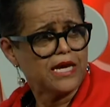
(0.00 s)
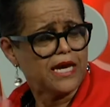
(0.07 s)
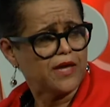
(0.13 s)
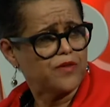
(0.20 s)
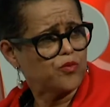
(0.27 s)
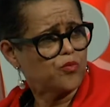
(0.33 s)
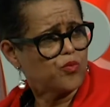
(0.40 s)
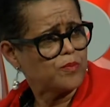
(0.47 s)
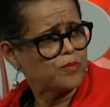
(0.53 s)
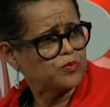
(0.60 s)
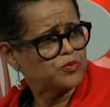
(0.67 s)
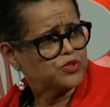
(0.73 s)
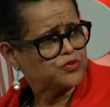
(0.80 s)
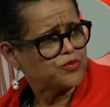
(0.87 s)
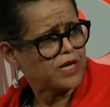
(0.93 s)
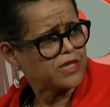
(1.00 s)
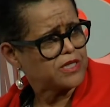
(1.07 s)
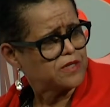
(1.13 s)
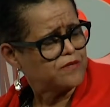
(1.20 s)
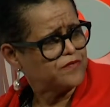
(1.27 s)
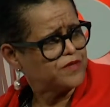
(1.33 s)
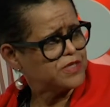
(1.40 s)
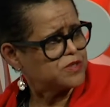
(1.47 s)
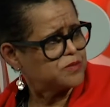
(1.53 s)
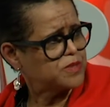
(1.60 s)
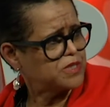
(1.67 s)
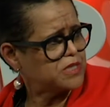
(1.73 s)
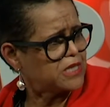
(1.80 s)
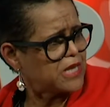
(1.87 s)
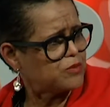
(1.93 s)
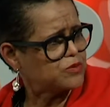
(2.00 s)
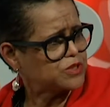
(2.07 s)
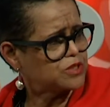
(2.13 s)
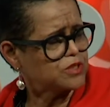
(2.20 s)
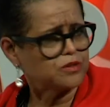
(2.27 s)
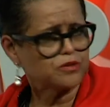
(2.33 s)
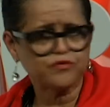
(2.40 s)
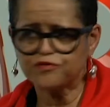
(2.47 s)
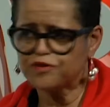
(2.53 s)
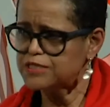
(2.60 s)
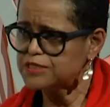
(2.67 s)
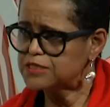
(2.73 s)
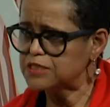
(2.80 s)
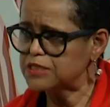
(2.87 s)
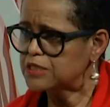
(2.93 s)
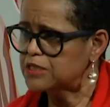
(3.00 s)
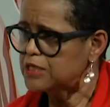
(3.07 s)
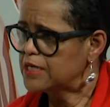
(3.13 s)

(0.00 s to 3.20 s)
And the woman was trying to convince me that I was a little fuzzy.